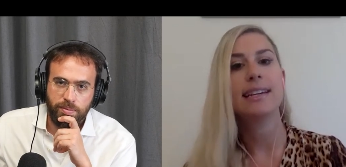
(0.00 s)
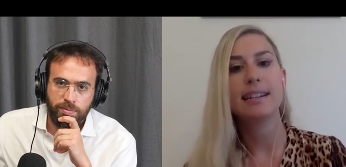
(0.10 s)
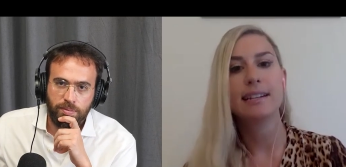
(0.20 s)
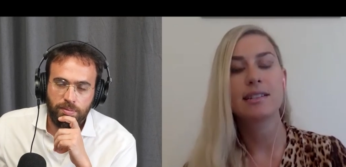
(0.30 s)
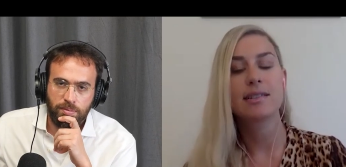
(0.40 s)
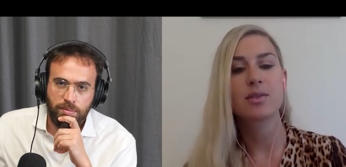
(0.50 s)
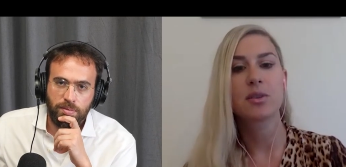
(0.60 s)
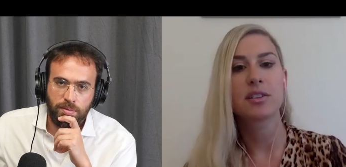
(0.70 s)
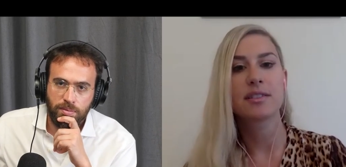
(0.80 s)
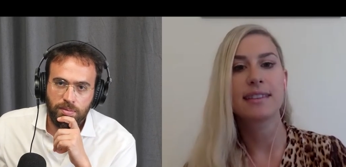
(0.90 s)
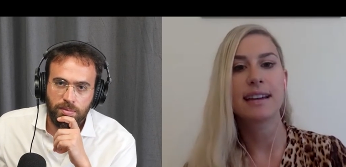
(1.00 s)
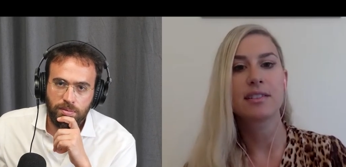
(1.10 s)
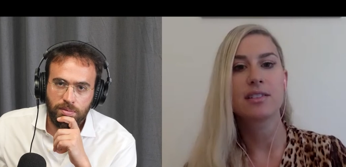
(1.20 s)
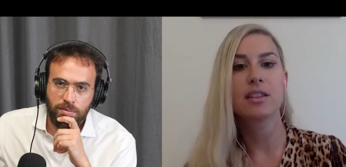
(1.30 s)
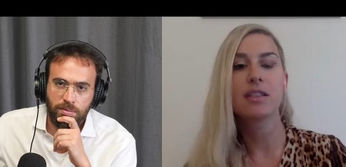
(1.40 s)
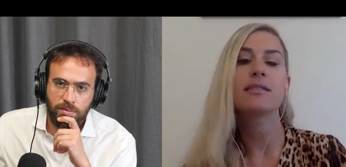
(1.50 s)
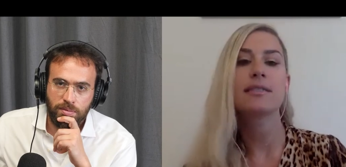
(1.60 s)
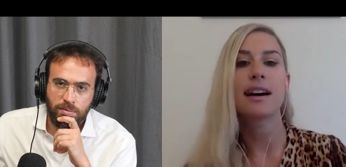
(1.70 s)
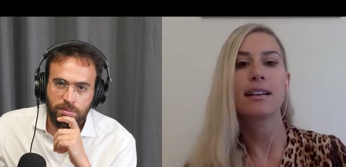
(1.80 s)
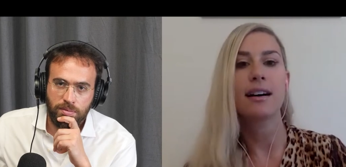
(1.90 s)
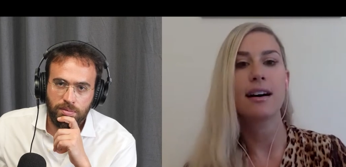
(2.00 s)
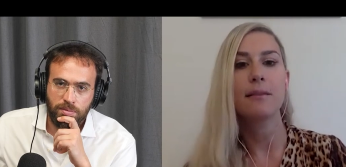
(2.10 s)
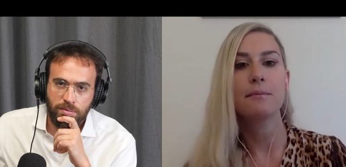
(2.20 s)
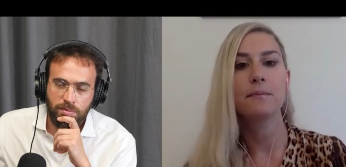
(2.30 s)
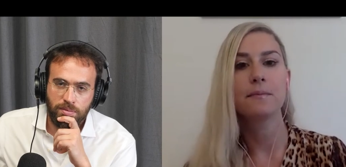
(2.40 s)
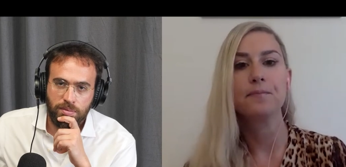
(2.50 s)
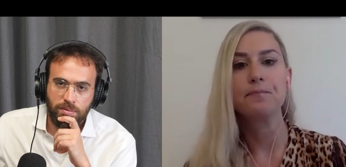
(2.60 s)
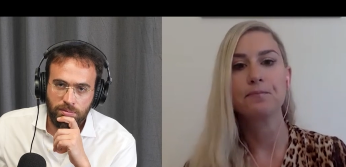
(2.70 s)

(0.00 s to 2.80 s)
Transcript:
Speaker 1: the eating disorder center dot com.